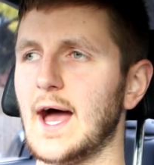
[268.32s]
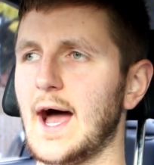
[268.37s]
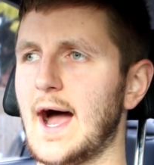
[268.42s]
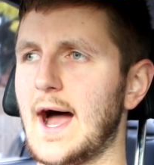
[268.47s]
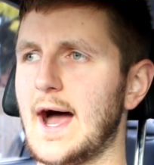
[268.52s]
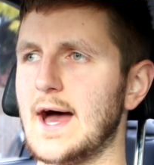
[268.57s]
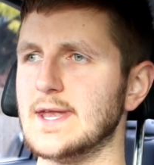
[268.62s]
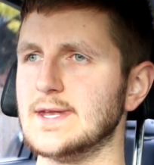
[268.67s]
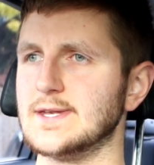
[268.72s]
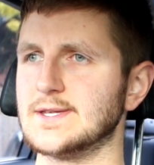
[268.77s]

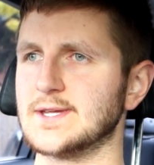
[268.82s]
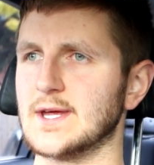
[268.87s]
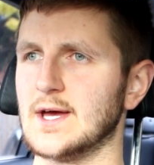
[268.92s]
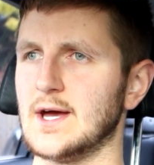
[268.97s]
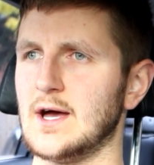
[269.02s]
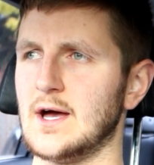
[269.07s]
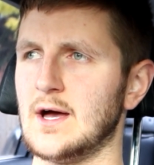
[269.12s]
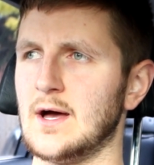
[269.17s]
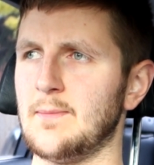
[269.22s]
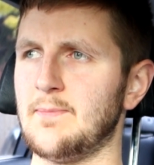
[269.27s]
And
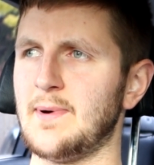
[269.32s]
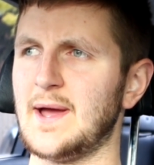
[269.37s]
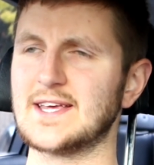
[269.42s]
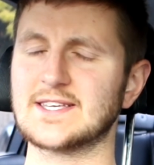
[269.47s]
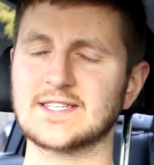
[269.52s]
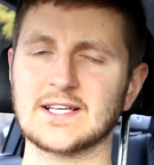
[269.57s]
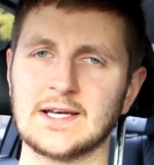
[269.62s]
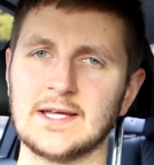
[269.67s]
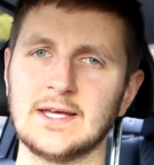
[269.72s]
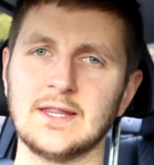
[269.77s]

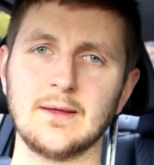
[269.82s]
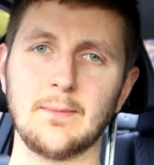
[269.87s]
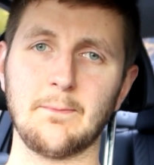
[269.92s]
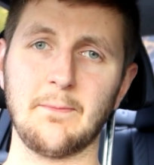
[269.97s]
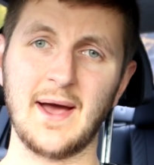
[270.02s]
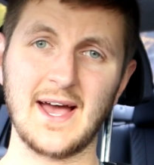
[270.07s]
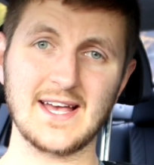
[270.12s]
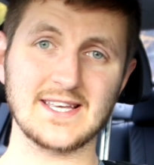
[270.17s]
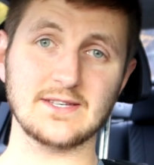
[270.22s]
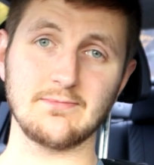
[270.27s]
basically the
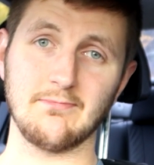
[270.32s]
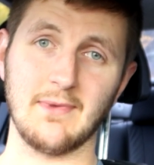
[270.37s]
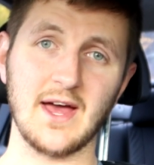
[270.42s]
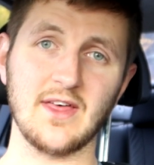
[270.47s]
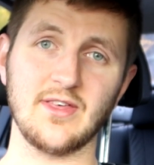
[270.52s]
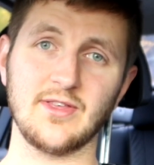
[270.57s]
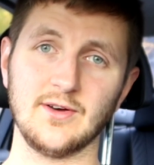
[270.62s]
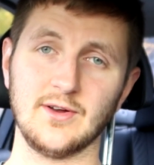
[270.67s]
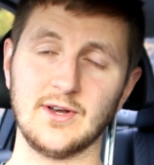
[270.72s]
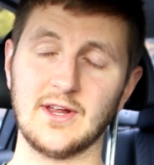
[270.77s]
best
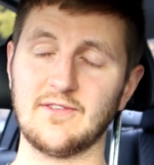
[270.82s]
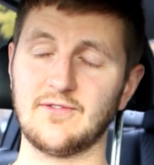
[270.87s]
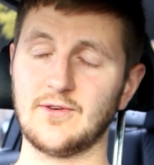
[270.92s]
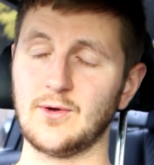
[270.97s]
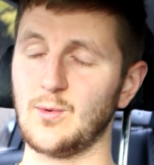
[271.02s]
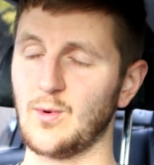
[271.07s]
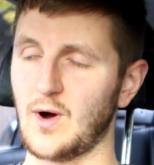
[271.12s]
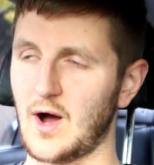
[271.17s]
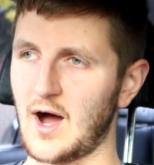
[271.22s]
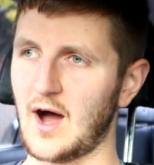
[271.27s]
method, if
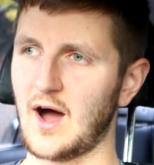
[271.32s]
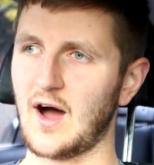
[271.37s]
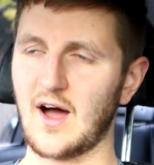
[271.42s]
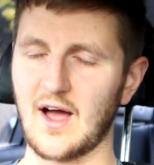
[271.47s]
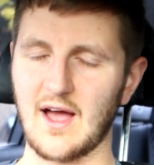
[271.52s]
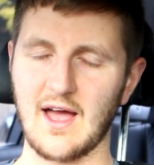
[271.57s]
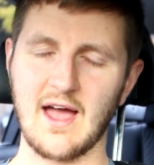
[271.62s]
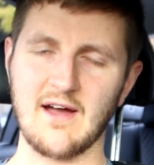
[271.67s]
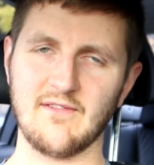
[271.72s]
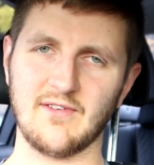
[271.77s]
you are
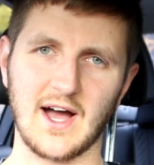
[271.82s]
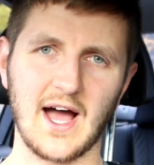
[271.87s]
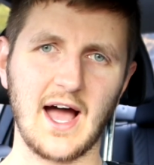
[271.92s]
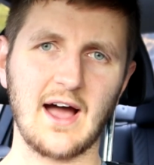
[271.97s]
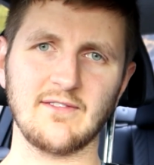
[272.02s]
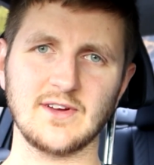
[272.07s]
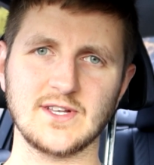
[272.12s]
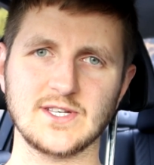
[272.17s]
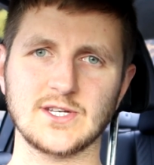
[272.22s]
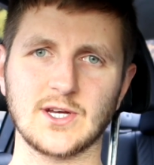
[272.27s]
ever
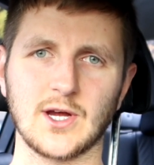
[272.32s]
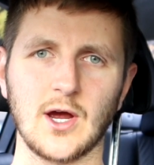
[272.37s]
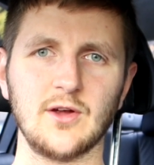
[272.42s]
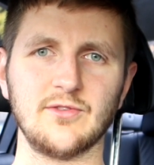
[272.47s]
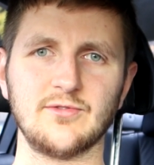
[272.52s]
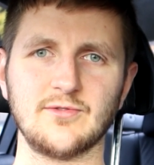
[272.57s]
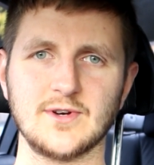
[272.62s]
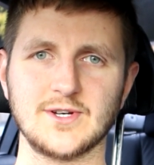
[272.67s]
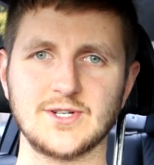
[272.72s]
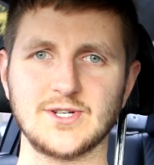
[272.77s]
having to go
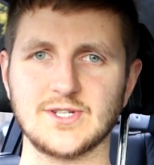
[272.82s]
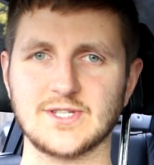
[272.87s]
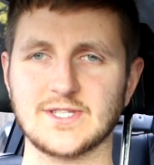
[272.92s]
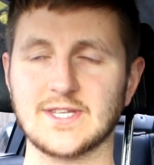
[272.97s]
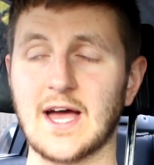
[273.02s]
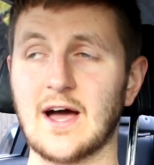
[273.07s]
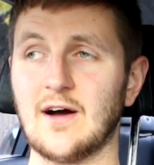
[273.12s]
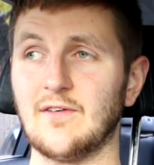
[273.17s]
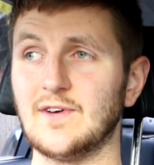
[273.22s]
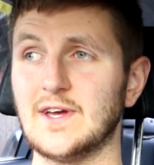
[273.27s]
through this
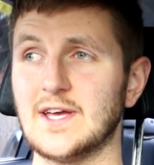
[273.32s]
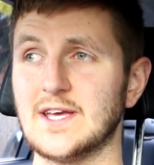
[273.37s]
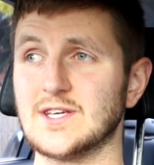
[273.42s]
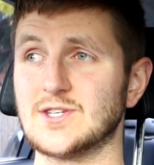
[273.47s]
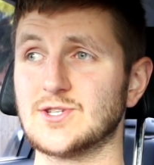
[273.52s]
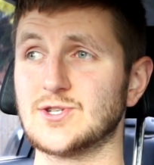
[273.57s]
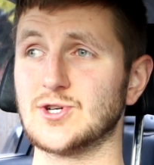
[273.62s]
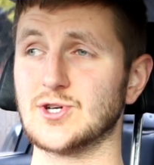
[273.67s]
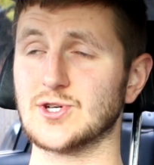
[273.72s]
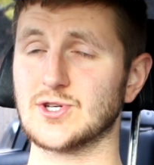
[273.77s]
yourself,
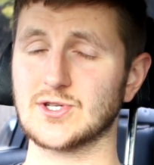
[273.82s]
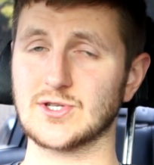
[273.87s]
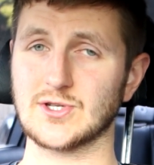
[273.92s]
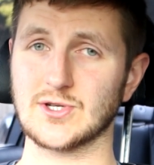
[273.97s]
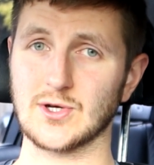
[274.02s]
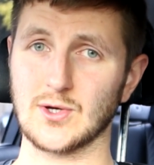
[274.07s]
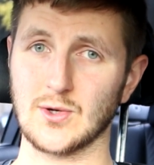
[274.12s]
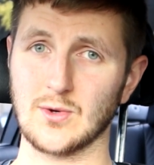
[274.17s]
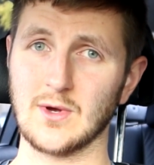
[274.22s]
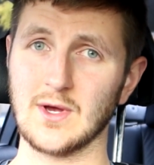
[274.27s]
is just
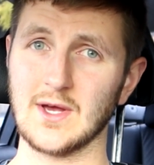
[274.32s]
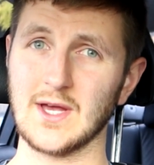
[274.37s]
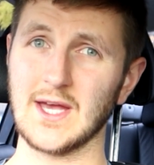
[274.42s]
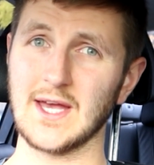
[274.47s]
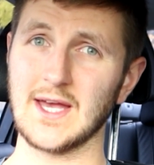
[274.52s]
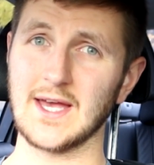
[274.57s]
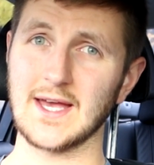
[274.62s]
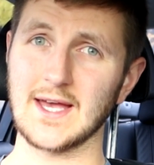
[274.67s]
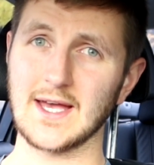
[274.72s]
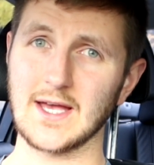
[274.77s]
to
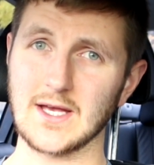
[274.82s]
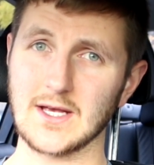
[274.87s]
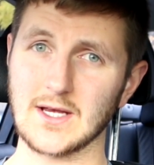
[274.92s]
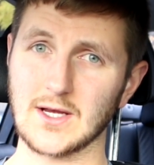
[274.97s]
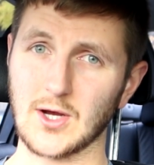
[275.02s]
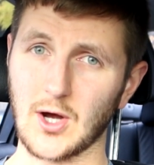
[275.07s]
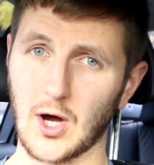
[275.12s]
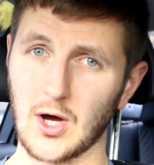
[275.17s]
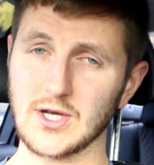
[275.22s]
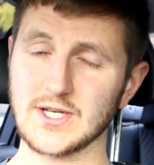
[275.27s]

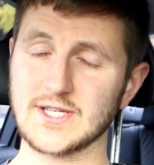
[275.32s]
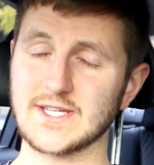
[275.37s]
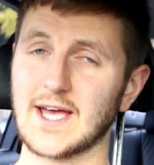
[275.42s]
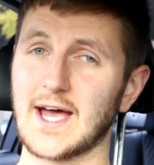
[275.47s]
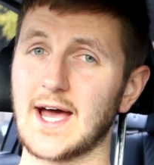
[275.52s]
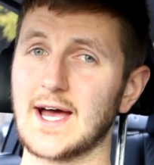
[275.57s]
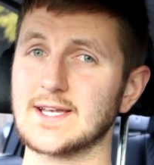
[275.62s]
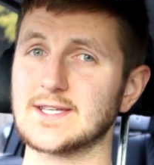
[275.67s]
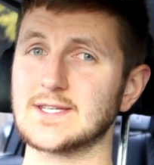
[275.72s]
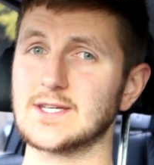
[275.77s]

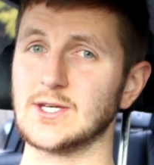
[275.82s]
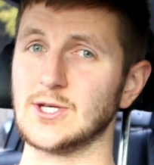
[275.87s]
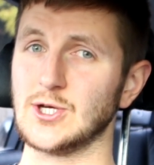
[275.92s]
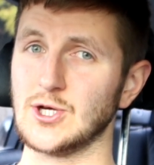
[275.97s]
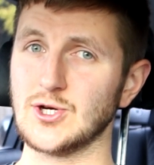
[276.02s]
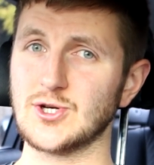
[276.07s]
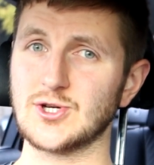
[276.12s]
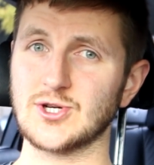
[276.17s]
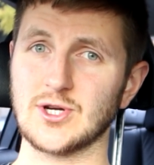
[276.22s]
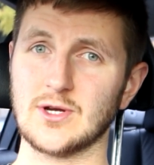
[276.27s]
contact
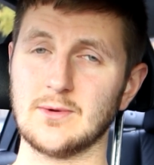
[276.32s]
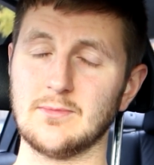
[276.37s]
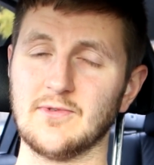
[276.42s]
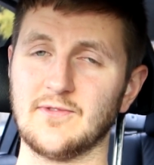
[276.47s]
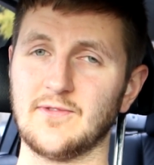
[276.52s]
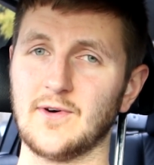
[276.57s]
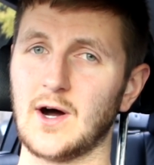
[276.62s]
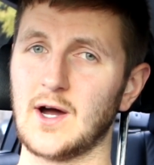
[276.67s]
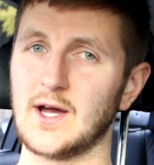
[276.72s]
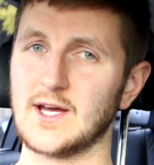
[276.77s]
YouTube
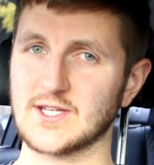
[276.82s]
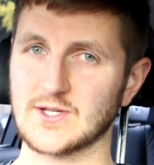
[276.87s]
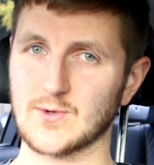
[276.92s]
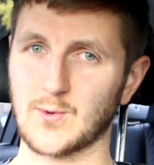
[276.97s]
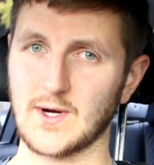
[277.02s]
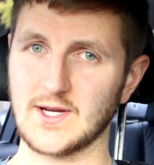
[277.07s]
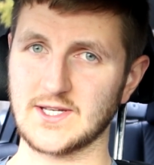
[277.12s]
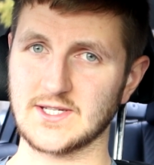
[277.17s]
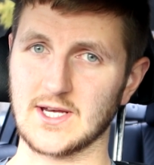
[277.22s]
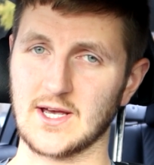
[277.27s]
via
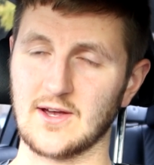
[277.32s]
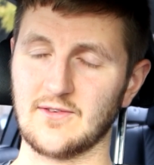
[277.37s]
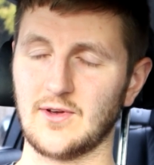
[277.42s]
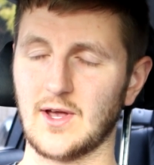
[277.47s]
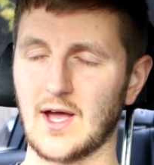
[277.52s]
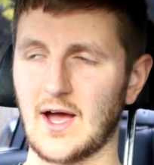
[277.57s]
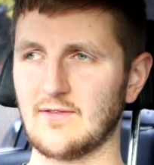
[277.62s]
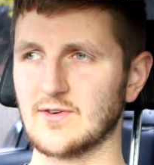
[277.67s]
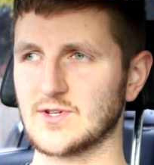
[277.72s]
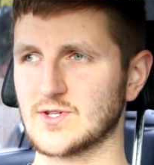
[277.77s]
Twitter, if
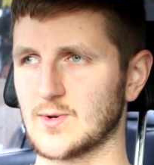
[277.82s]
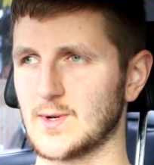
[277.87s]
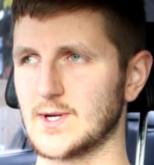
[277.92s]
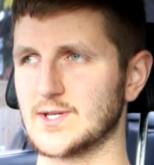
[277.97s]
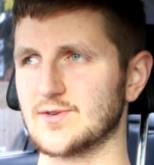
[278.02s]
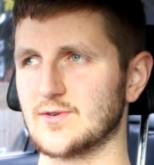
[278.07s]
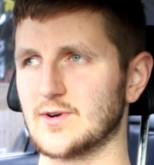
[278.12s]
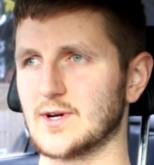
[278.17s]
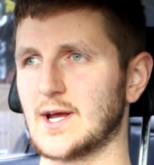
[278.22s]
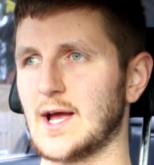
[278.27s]
you have a
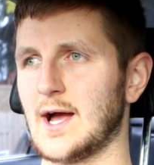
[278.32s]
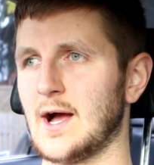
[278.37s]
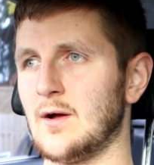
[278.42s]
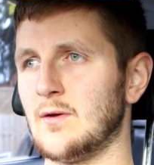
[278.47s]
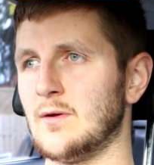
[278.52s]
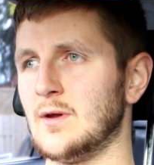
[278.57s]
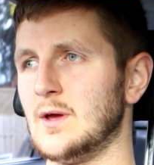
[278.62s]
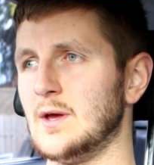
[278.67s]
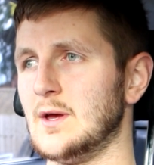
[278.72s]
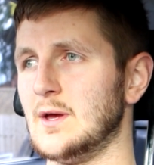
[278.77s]
Twitter
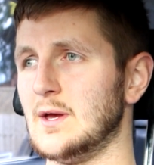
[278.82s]
account.